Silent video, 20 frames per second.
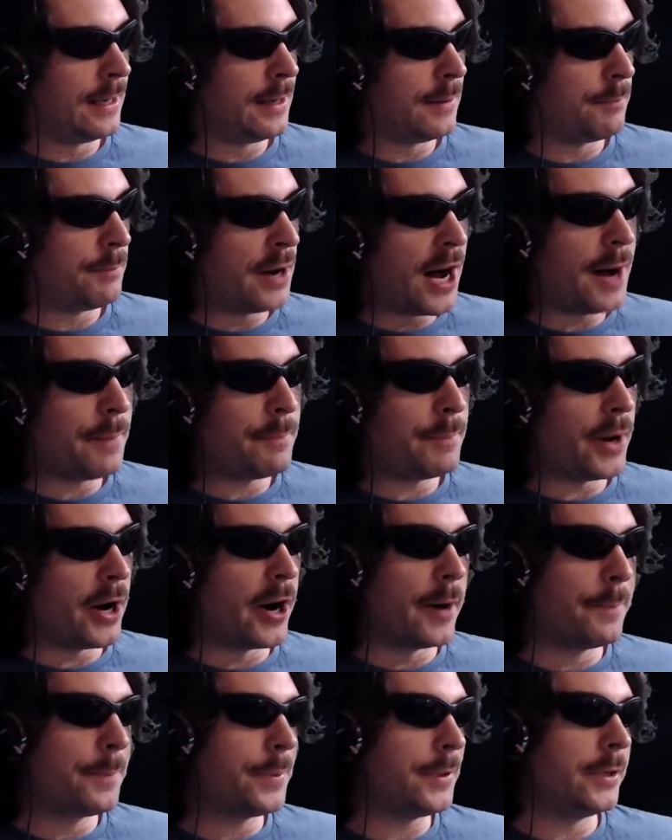Pop
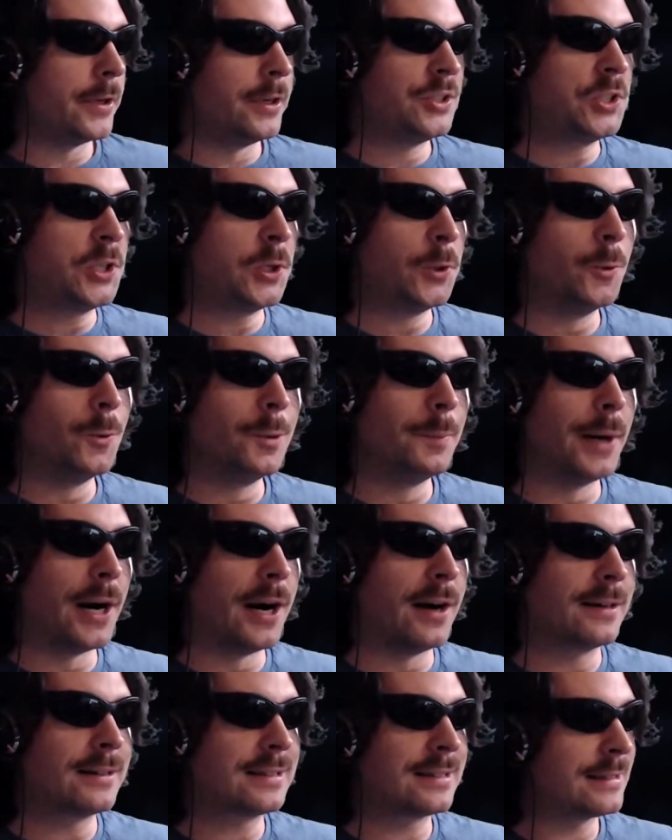up your
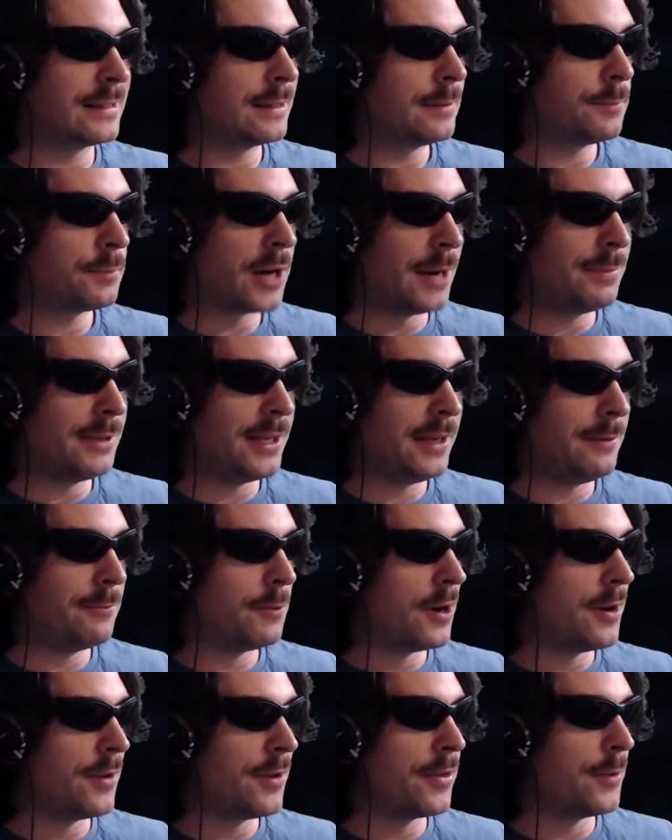toolbox. Probably
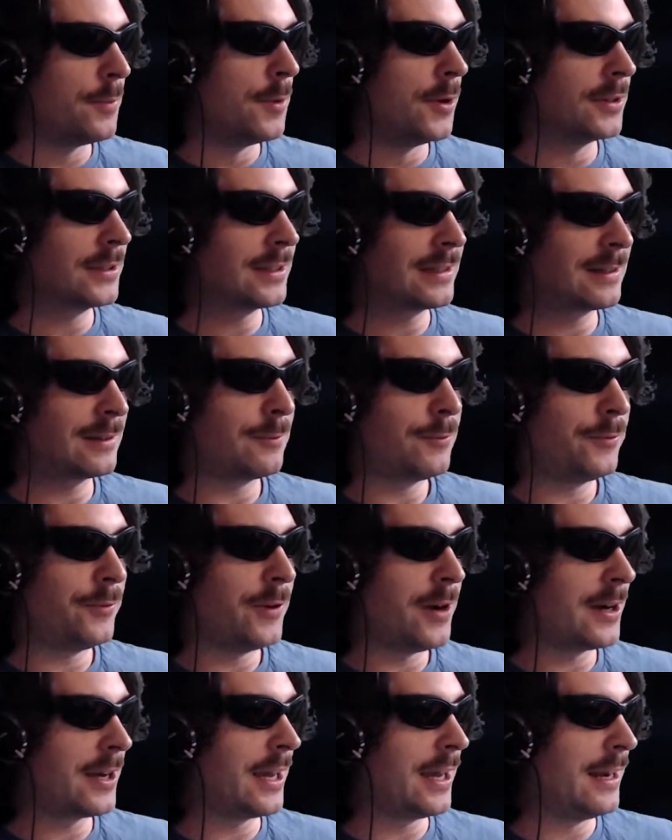one of the most
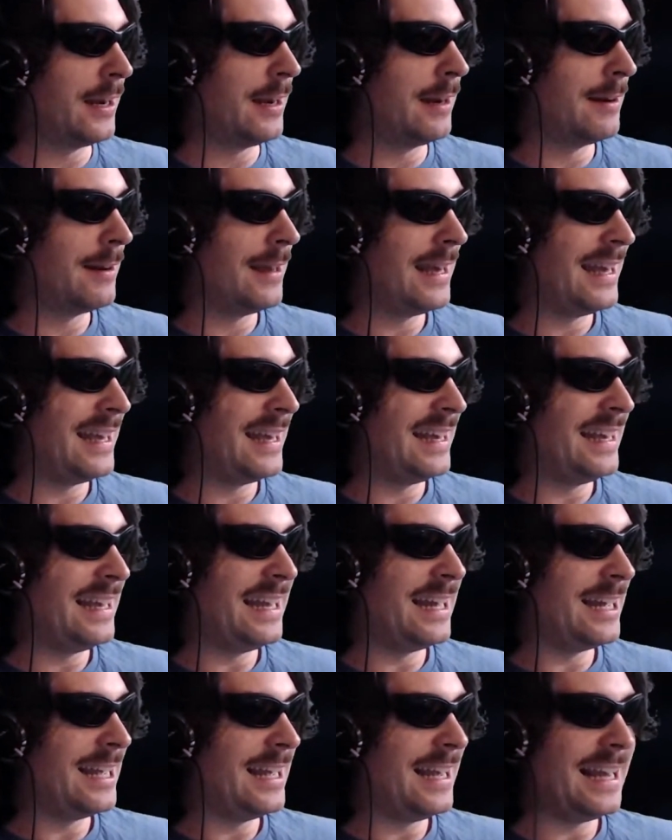fucking
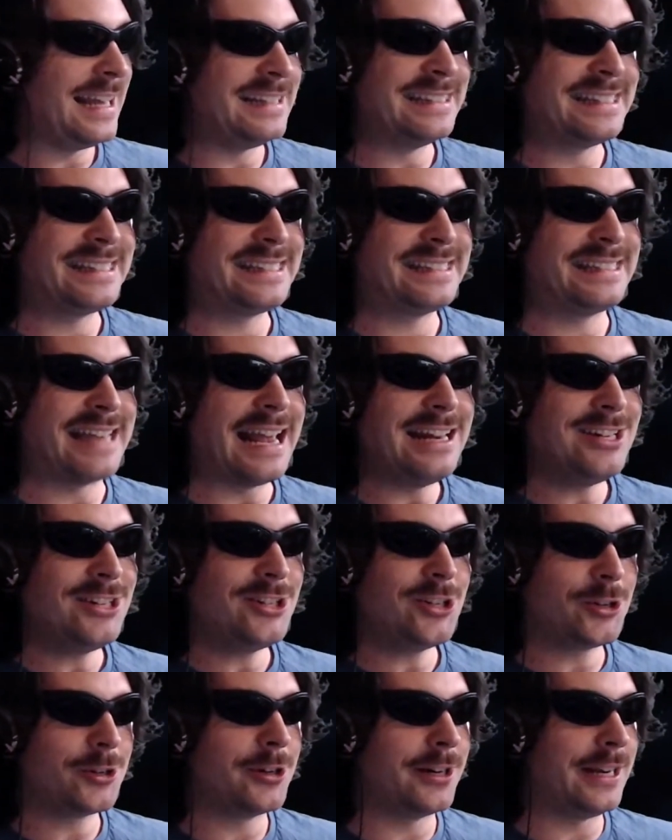
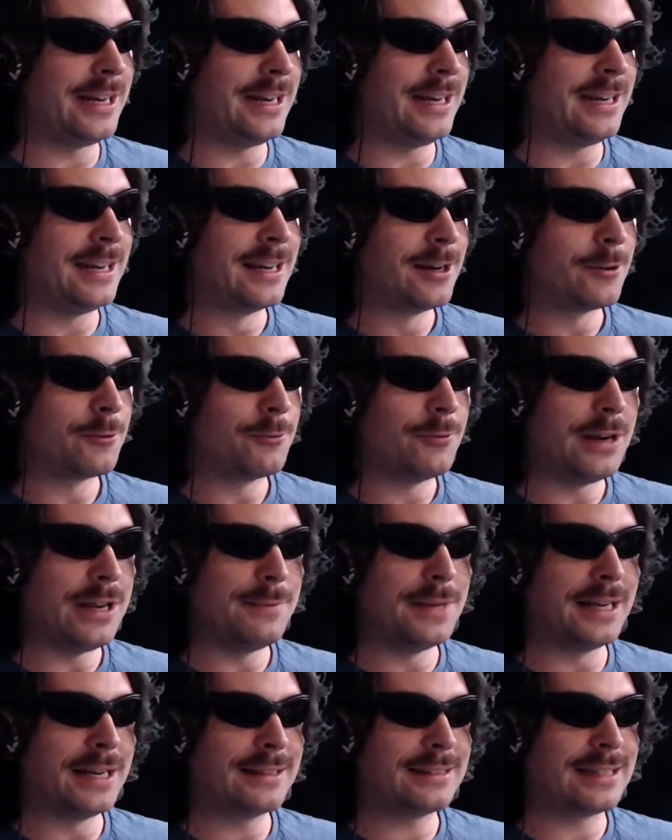incendiary
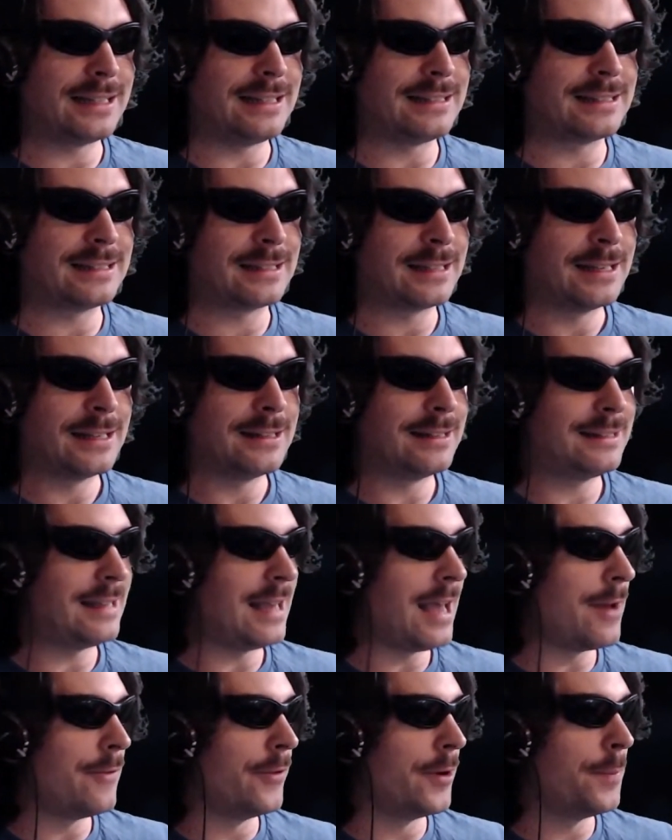remixes that's
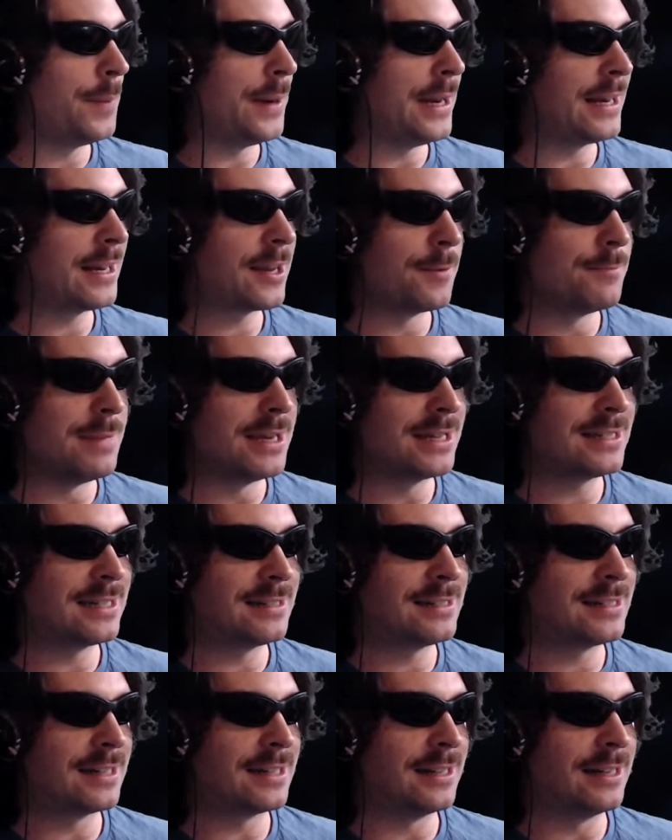ever been committed
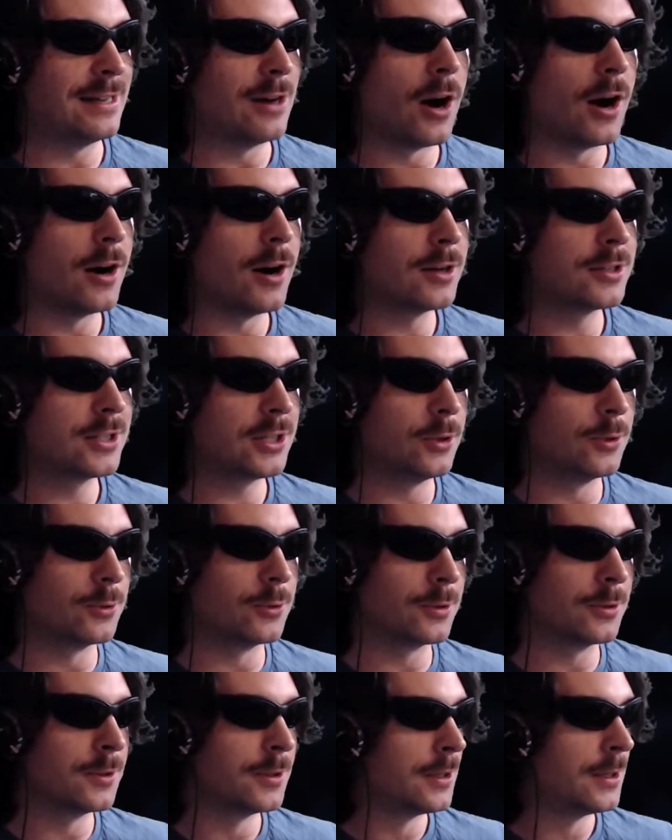to audio